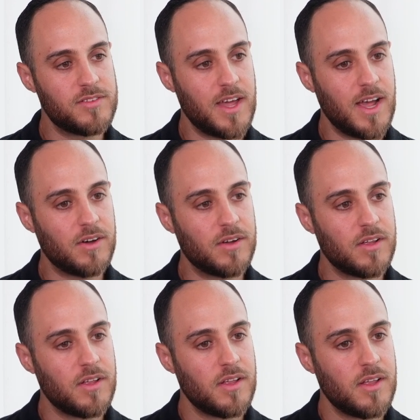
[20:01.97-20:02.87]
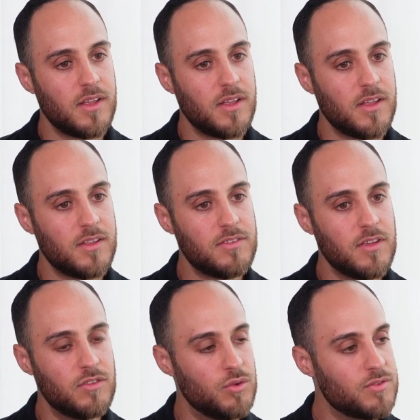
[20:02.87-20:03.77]
set out
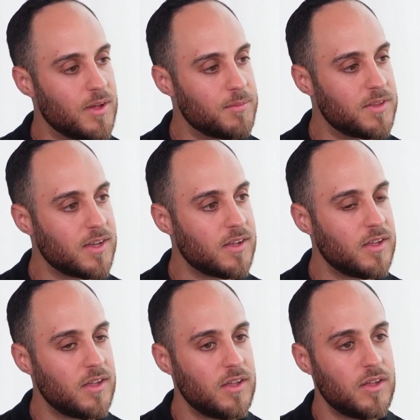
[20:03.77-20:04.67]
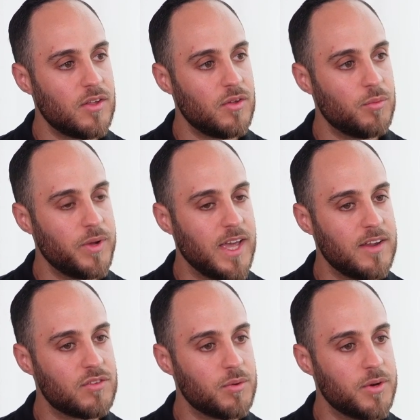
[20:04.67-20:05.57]
to do something, we get
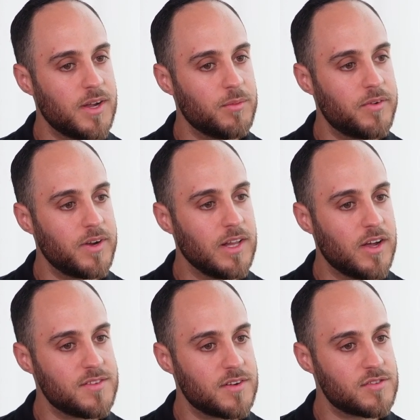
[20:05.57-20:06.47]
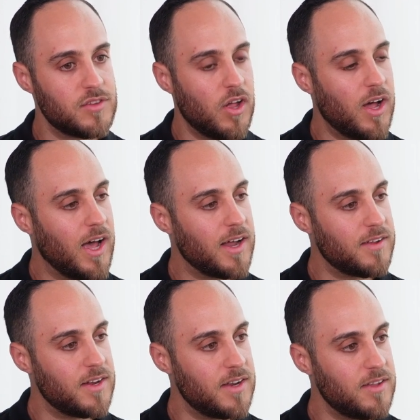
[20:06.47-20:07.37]
into it and we realize that it's a lot harder
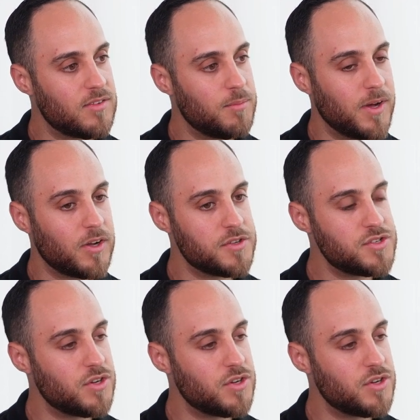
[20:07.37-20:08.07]
than it is. But because